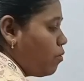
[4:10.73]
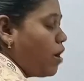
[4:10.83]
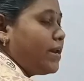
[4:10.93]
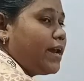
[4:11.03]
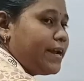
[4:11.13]

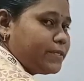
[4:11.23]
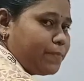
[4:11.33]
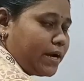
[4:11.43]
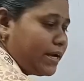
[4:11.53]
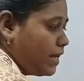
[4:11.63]
What you are
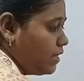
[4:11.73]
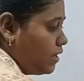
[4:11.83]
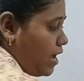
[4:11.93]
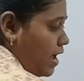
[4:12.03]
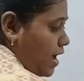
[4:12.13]

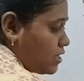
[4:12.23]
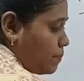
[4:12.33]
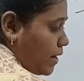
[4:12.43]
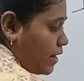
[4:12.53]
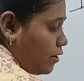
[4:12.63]

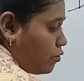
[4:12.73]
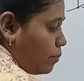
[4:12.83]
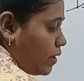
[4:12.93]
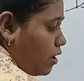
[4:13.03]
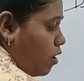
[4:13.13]
expecting to
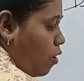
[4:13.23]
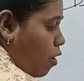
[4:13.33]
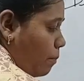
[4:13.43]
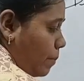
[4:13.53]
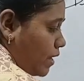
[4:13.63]
be the
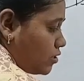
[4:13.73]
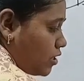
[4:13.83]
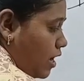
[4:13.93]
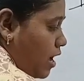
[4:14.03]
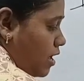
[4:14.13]
home page.
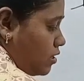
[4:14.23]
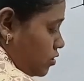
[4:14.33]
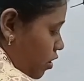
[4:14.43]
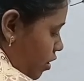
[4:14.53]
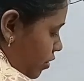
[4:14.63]

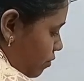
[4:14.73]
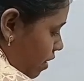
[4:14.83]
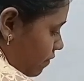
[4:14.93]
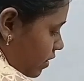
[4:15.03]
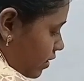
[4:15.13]
So you
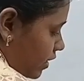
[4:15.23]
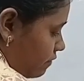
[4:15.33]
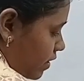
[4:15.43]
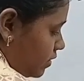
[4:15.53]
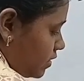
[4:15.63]
have
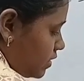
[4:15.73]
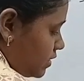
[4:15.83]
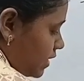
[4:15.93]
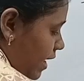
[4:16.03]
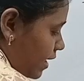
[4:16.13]
given
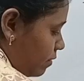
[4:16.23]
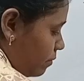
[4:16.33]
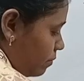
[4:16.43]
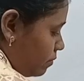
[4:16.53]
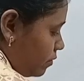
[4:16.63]
this correct
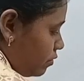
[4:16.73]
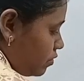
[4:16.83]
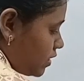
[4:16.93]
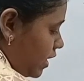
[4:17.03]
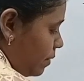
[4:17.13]

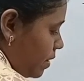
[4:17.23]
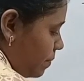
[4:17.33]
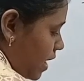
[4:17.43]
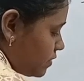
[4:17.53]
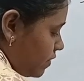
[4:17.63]
username and
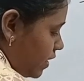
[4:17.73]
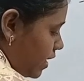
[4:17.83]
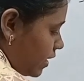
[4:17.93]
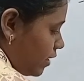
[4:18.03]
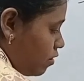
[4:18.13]
password
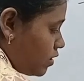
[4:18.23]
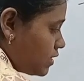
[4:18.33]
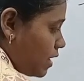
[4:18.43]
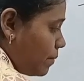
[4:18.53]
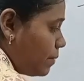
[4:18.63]
and click on the
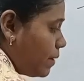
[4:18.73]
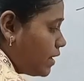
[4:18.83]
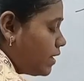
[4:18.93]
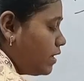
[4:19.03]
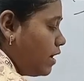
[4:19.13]
submit
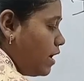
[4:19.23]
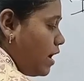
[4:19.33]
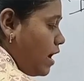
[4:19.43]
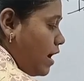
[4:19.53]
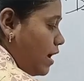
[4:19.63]
button,
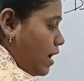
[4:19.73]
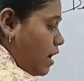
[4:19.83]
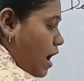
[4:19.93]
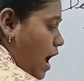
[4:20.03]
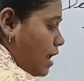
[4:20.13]

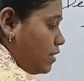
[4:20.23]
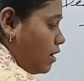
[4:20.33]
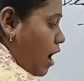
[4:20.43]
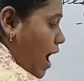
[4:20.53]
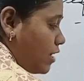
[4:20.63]
and the
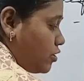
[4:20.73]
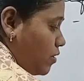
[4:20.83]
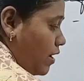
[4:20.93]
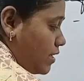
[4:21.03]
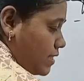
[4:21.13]

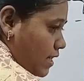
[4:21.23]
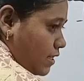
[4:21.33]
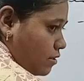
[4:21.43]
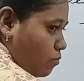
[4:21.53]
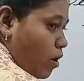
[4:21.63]
actual
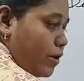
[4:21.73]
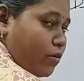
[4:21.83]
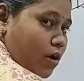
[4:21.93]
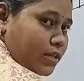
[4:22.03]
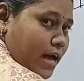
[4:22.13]
result, what you
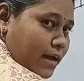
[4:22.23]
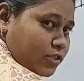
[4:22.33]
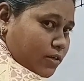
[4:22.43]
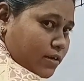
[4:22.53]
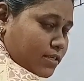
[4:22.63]
got, the
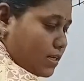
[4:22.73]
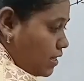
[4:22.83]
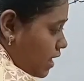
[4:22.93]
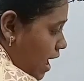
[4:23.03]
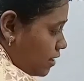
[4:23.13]
actual
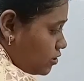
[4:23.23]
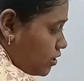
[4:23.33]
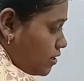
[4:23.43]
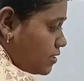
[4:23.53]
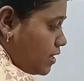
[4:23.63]
result,
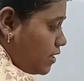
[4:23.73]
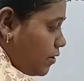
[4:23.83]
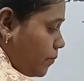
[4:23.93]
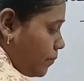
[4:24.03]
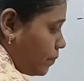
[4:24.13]

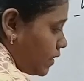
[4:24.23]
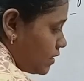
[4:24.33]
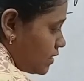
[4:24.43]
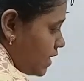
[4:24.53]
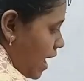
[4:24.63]

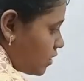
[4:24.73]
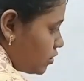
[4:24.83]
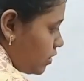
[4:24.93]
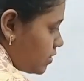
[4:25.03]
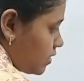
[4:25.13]
this is the
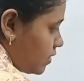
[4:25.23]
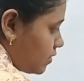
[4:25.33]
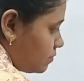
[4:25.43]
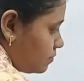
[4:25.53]
actual result.